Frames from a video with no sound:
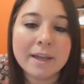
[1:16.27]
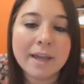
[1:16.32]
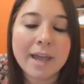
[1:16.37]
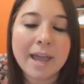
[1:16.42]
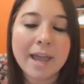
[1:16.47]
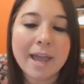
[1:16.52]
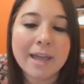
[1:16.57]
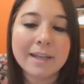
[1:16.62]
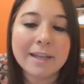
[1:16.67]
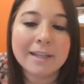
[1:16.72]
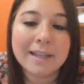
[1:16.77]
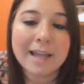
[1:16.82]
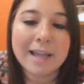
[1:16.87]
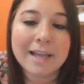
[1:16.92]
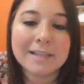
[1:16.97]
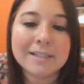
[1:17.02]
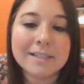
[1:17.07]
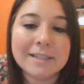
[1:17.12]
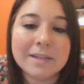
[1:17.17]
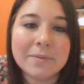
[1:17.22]
And
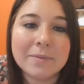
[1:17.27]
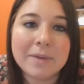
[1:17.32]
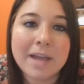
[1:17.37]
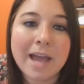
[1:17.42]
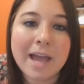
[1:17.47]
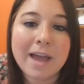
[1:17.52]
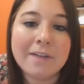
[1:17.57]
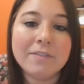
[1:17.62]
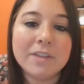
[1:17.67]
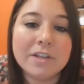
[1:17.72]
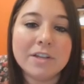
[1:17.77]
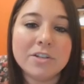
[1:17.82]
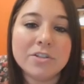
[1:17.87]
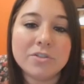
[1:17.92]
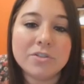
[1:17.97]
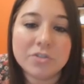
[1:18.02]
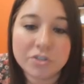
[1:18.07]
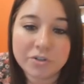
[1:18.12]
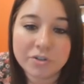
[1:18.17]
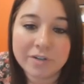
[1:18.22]
lastly, we have the
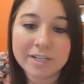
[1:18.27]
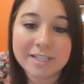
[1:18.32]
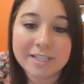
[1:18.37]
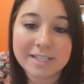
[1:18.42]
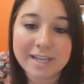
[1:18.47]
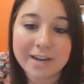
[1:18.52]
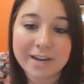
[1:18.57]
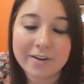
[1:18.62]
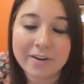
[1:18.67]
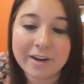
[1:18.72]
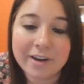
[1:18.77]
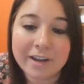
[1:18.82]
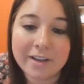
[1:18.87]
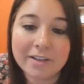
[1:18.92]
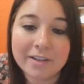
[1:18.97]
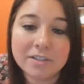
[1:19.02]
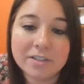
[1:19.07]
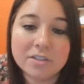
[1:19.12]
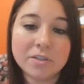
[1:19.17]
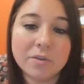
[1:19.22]

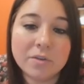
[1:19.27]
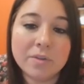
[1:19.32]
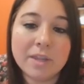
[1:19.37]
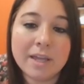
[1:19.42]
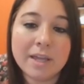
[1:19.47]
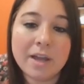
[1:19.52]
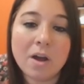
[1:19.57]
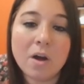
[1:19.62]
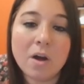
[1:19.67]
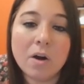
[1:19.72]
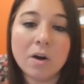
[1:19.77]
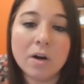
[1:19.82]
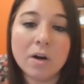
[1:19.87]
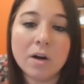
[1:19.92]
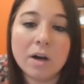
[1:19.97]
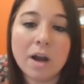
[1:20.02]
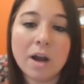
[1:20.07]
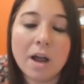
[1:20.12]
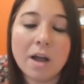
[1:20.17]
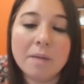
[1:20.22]
judiciary. So they
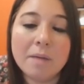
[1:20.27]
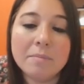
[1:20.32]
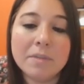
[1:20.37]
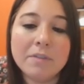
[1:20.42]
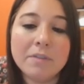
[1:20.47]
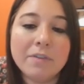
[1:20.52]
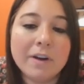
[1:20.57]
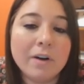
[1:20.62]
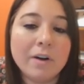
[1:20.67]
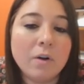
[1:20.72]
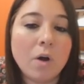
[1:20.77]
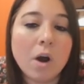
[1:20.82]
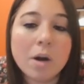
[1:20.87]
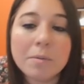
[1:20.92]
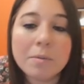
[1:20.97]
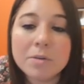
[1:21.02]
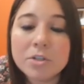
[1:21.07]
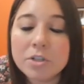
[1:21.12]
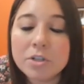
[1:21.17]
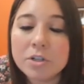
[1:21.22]
are the final
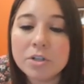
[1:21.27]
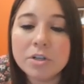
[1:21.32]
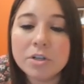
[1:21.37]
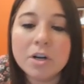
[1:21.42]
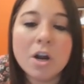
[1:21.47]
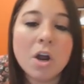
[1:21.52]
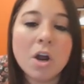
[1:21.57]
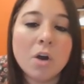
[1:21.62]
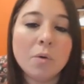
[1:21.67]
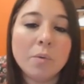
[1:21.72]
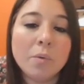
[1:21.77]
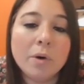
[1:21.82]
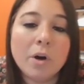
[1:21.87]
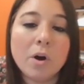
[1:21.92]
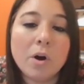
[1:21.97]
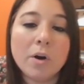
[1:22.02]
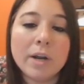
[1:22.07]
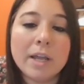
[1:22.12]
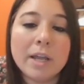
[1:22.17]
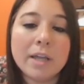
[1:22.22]
arbiter
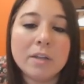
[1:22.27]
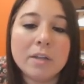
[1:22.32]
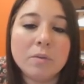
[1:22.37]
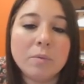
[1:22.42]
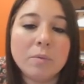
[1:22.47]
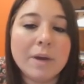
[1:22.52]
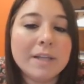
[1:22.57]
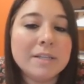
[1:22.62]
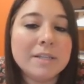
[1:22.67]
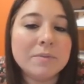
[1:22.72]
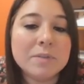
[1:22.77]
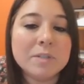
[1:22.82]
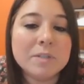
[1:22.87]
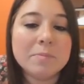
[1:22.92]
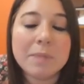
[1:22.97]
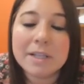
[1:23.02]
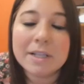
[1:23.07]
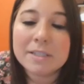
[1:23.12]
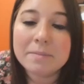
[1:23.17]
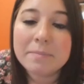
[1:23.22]
regarding the rights and
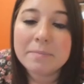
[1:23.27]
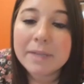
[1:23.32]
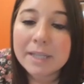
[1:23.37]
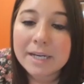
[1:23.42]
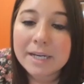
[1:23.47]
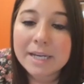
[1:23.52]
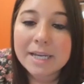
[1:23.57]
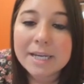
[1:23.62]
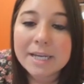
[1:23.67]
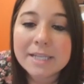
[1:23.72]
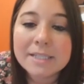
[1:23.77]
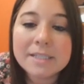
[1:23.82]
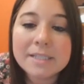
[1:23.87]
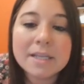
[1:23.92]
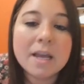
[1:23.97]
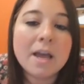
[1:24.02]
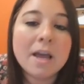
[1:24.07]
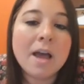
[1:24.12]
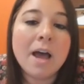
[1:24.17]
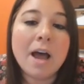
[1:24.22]
responsibilities
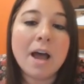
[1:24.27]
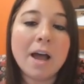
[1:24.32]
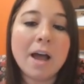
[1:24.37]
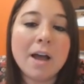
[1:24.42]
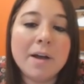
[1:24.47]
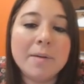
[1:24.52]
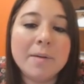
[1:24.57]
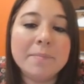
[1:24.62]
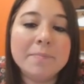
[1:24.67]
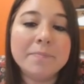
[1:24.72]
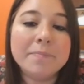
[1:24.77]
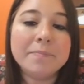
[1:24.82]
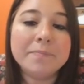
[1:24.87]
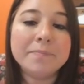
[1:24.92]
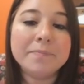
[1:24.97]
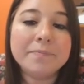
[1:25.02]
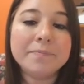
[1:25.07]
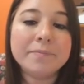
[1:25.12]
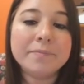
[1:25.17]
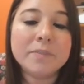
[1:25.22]

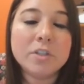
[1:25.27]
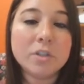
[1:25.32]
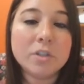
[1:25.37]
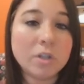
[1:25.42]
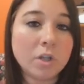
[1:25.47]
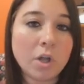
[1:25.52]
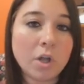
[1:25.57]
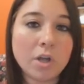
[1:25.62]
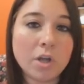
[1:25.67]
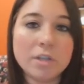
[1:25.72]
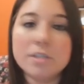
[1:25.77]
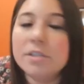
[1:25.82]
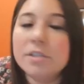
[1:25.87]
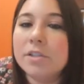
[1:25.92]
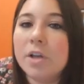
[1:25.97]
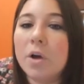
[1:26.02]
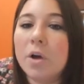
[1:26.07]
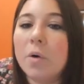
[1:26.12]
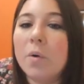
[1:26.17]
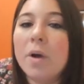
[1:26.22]
to the laws.
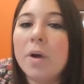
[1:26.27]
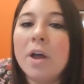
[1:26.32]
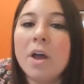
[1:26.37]
So